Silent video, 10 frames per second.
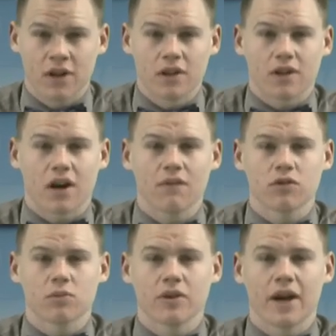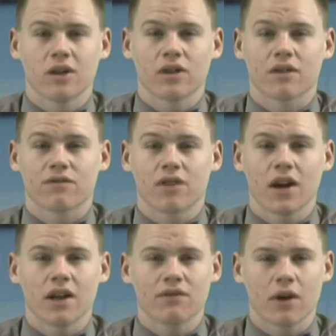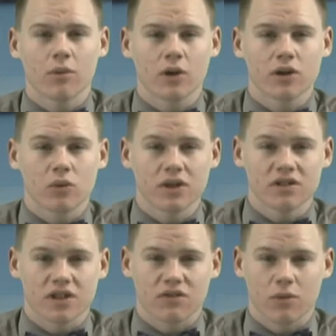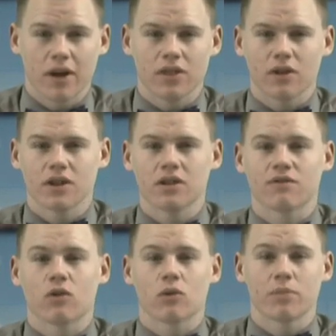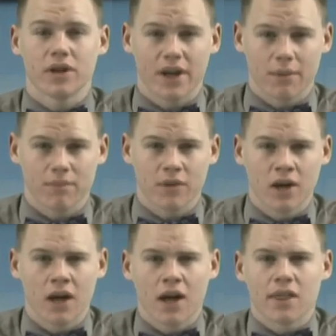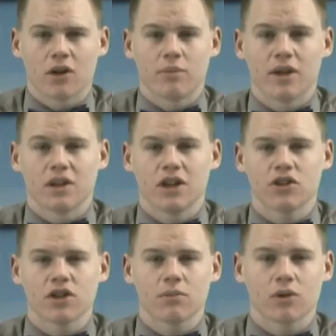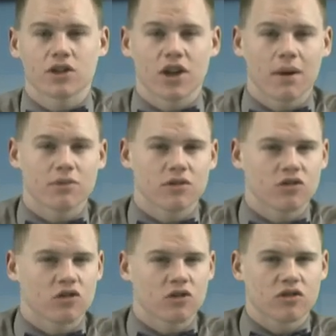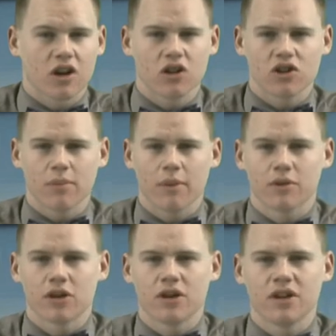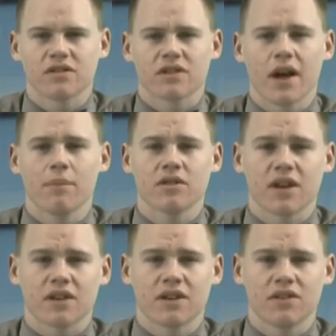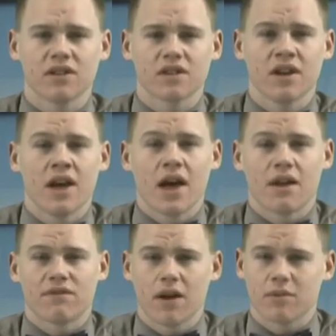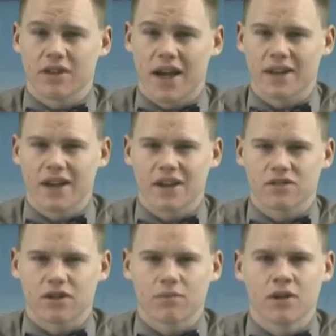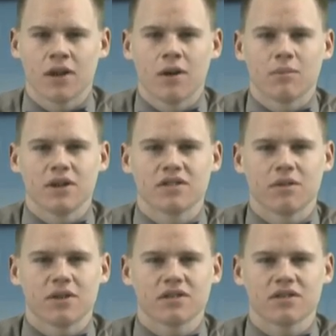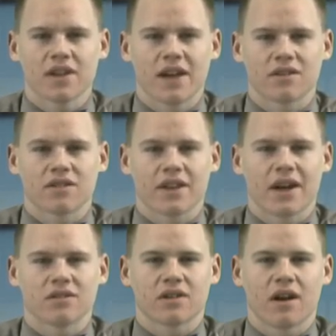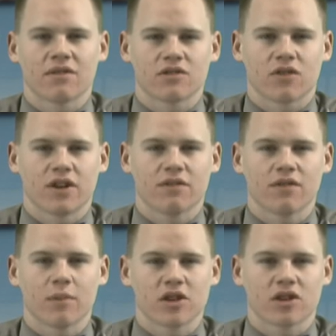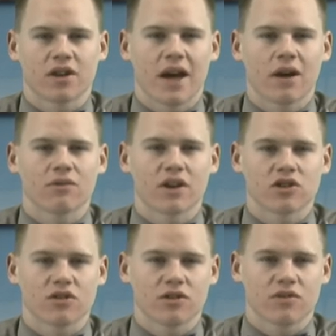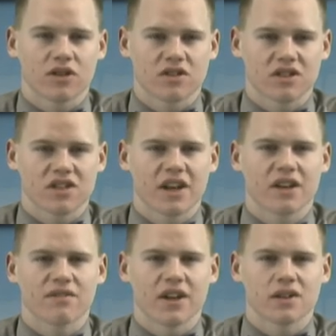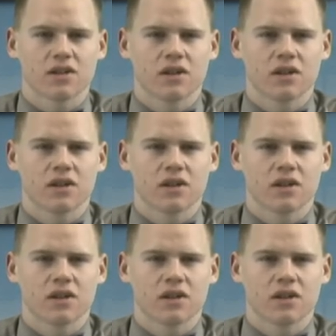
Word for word: The conference will be held on Friday, February 26 from 8.30 to 4 p.m. There will be a leadership workshops, scholarship opportunities, campus activities, and famous Aggie ice cream. Please see Mrs. Sanders in the counseling office for information on how to register for this exciting event.